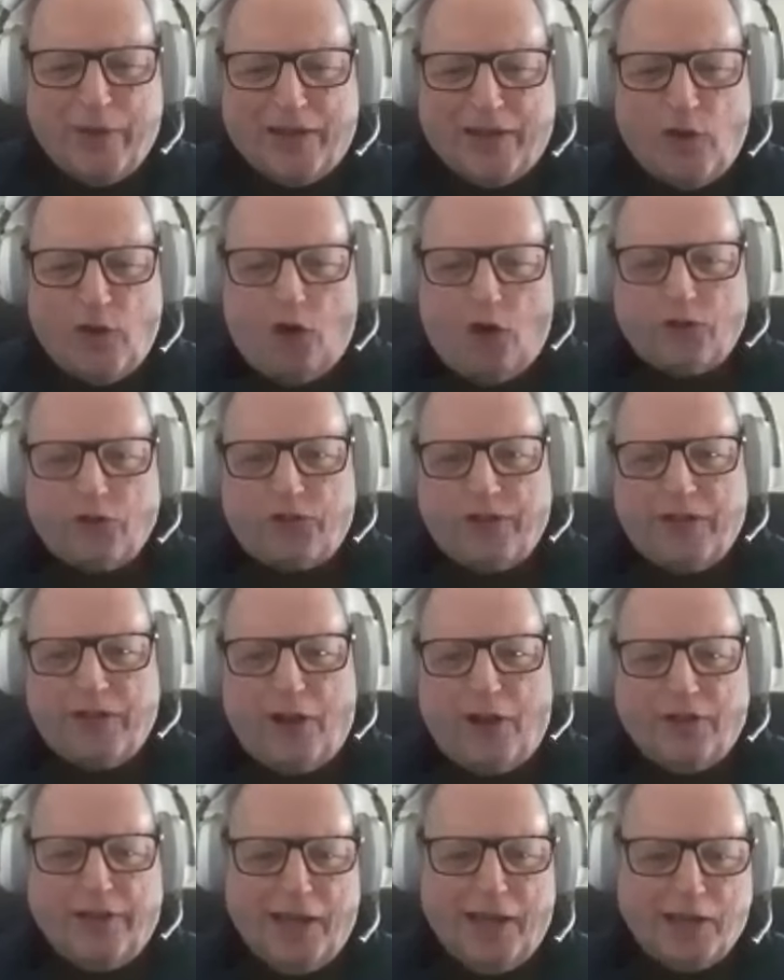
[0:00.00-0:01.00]
all sit
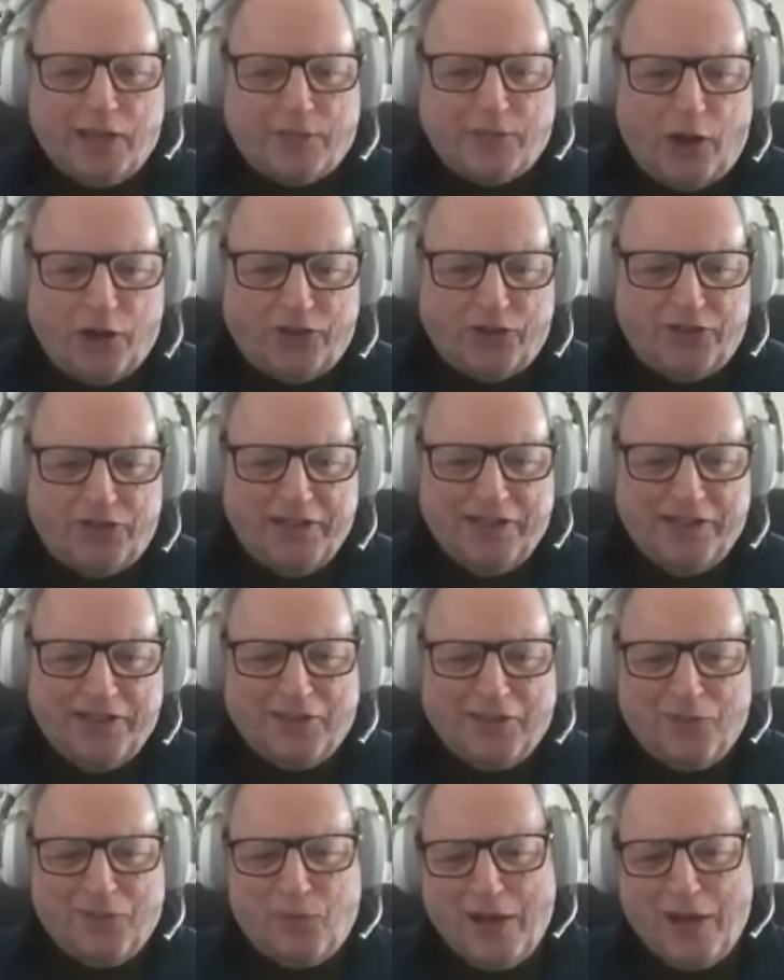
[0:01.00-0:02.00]
on the edge of our
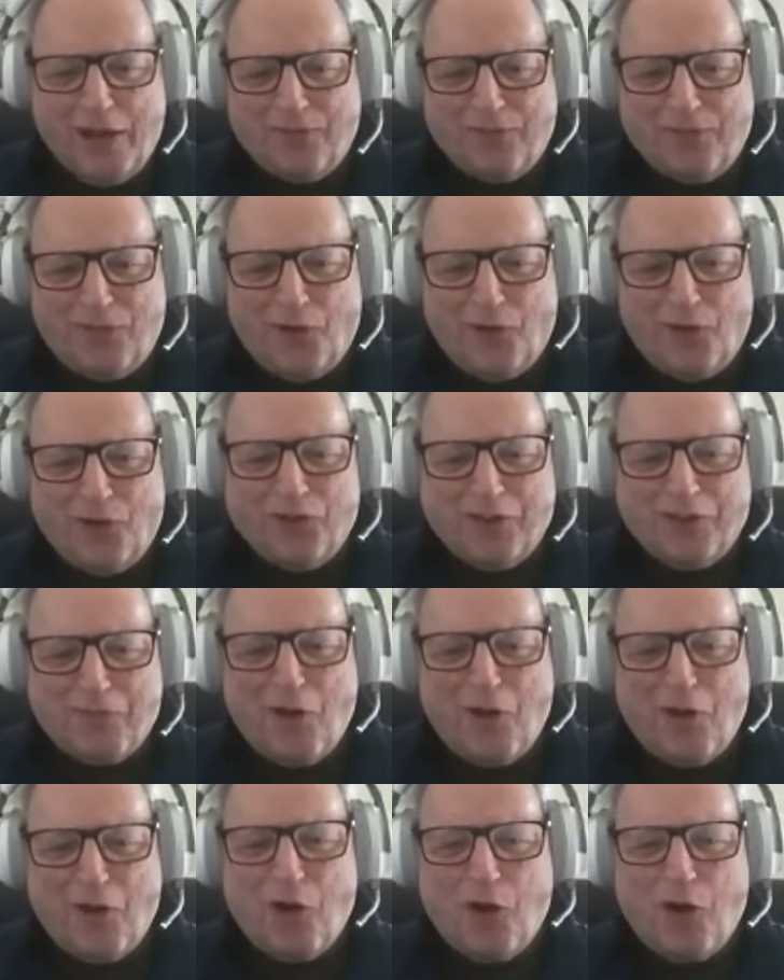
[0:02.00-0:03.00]
seats and wait for the moment.